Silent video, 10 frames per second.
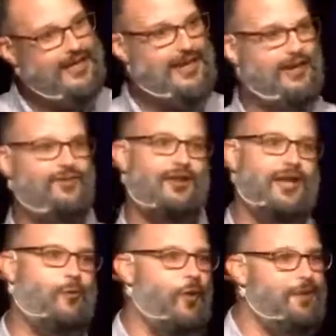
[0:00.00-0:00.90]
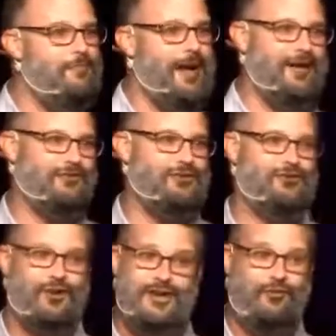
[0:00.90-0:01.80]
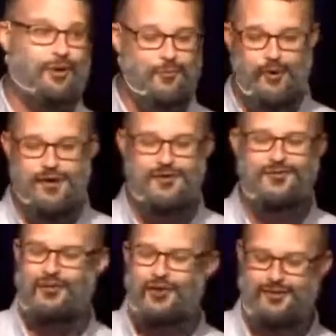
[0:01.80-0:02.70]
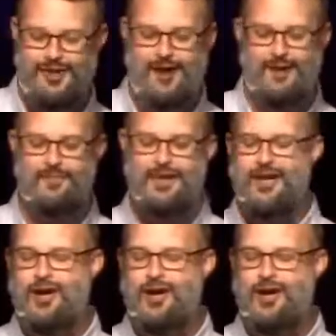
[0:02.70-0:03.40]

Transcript: in to like one passage or like three words for a long time,